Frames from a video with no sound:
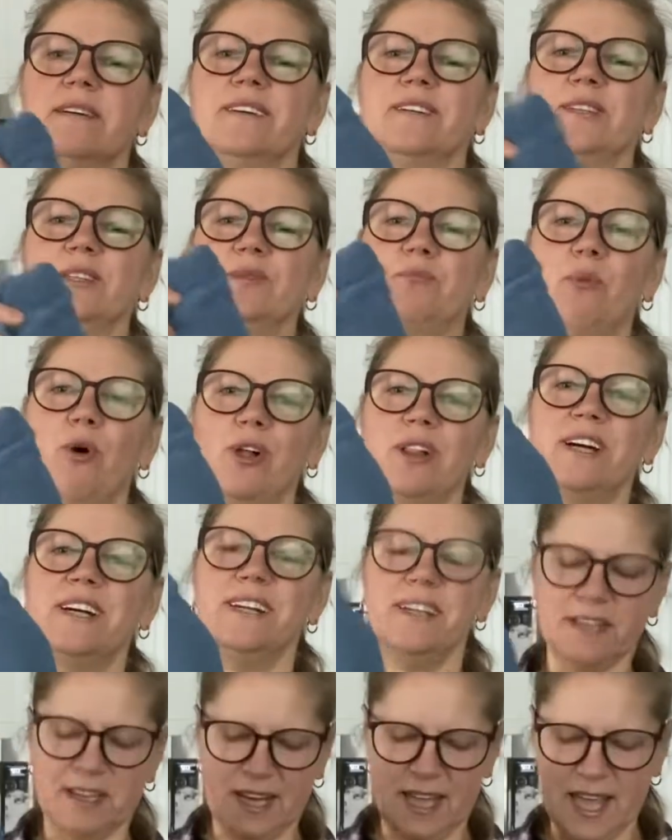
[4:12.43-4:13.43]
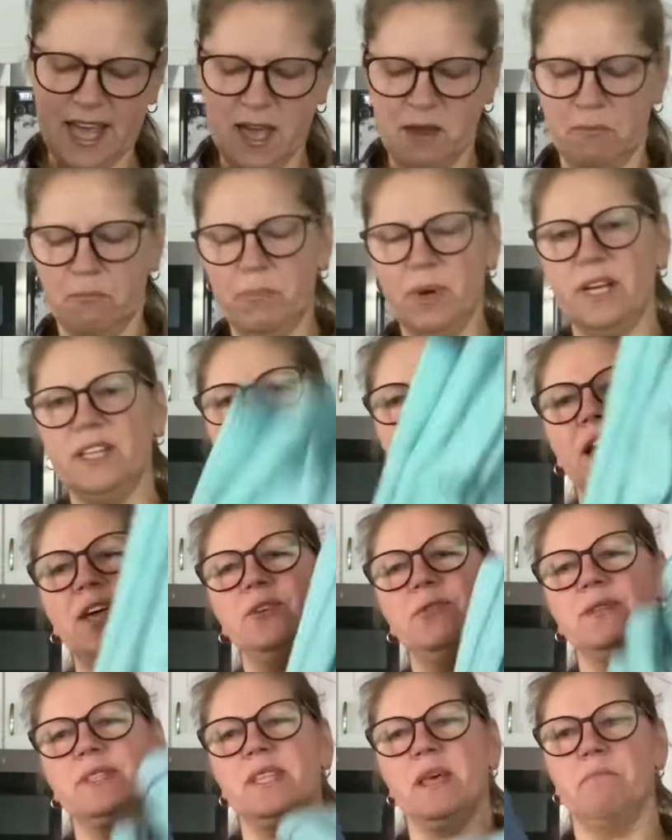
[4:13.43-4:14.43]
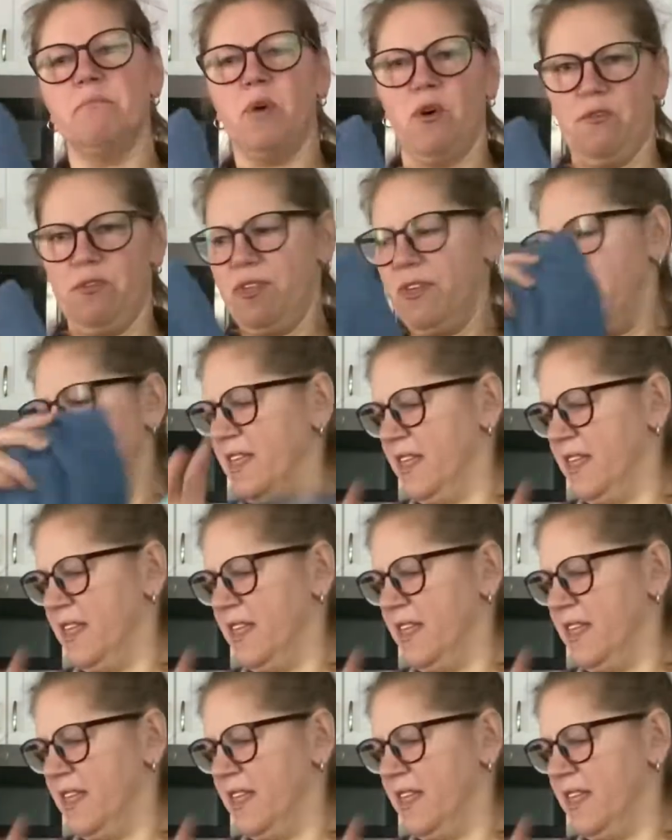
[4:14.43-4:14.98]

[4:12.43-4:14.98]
smaller, but I use them both.